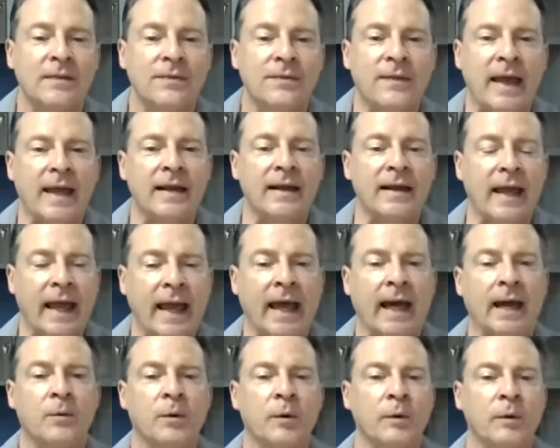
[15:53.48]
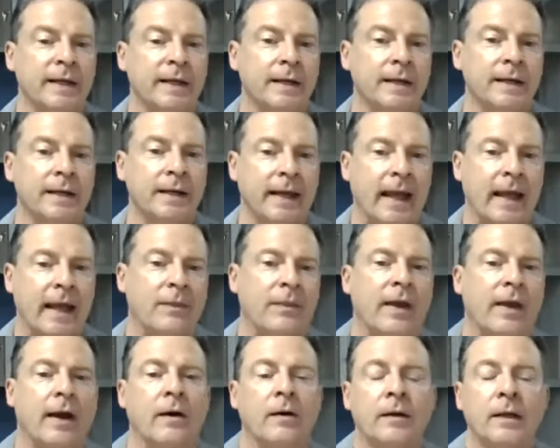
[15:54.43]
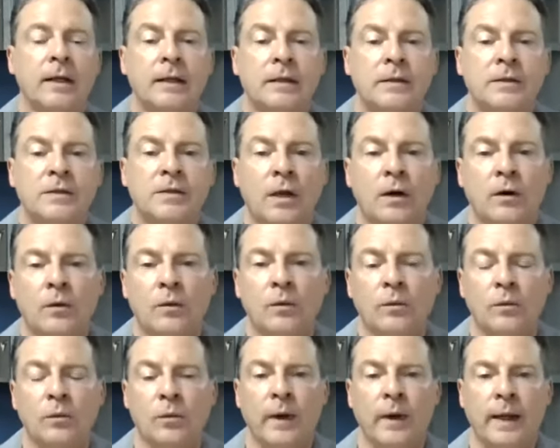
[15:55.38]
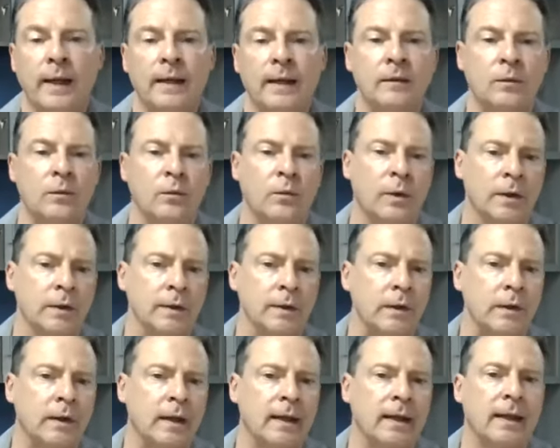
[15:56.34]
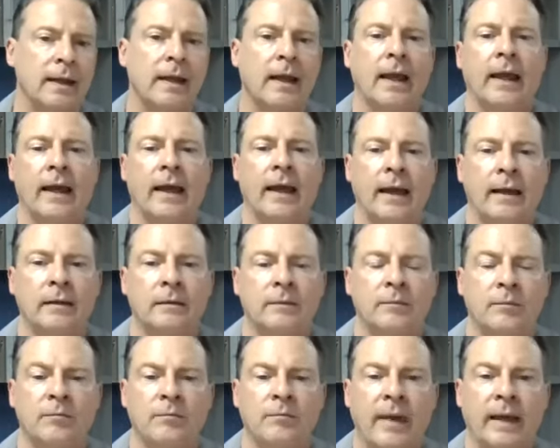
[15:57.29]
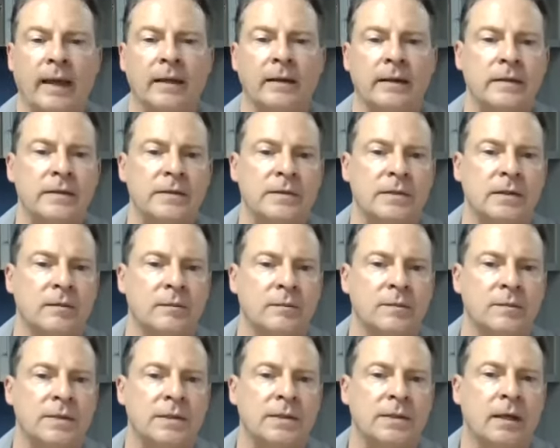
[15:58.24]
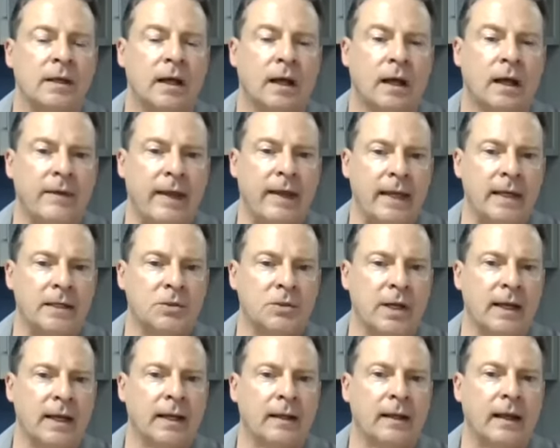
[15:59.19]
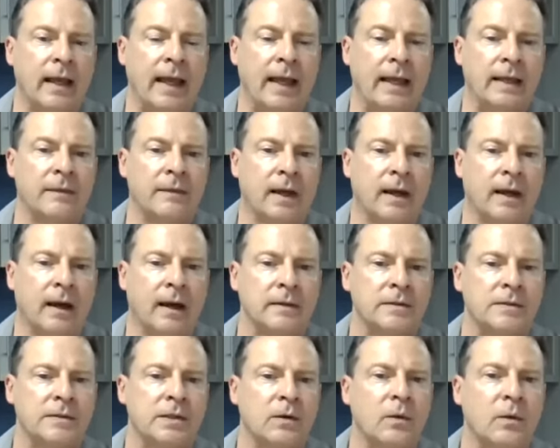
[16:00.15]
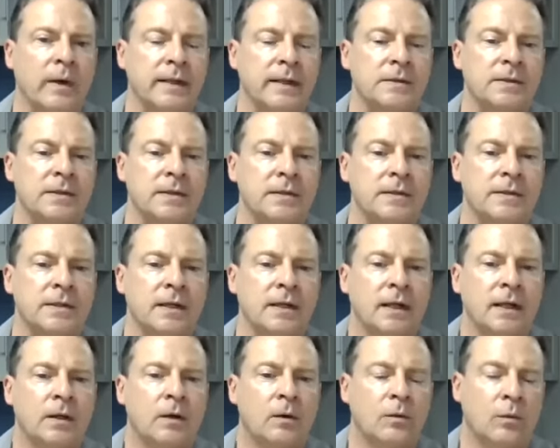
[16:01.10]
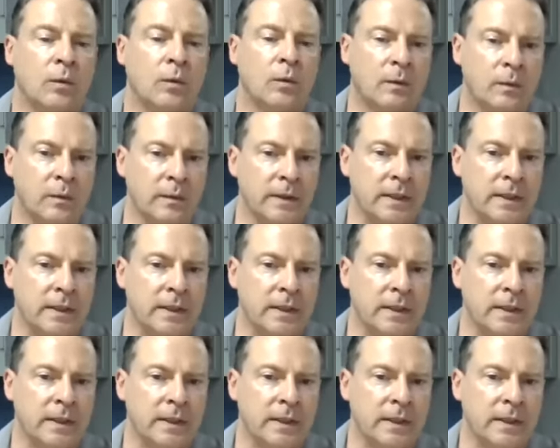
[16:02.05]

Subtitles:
then how are we going to get there? So when we're looking at mechanisms of aging and the consequences, what